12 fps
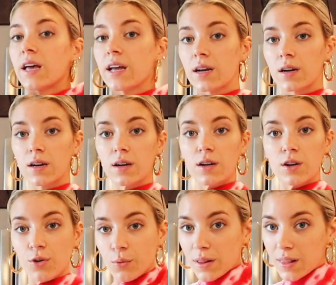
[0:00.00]
Like,
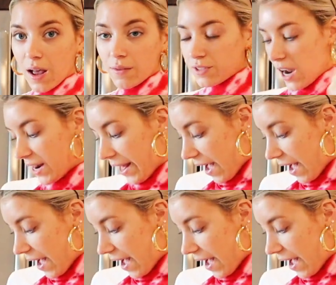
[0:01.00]
we love tie-dye.